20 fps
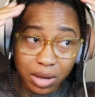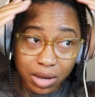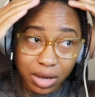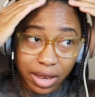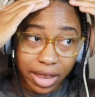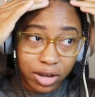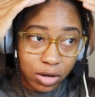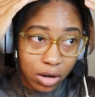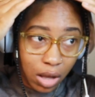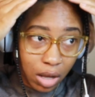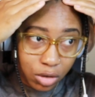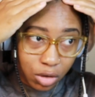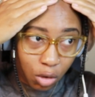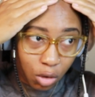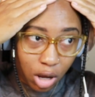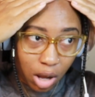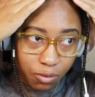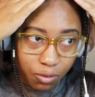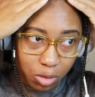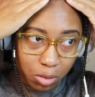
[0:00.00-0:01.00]
And don't
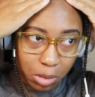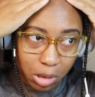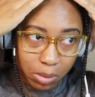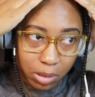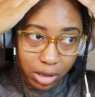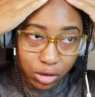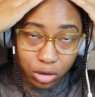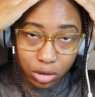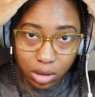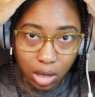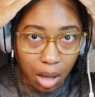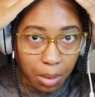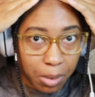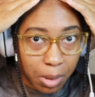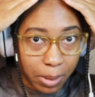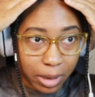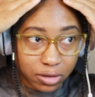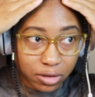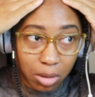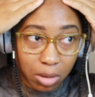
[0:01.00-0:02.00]
come for me, bitch. I'm
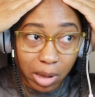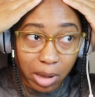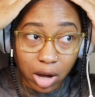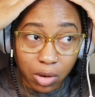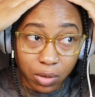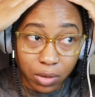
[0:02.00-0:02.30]
about to get my hair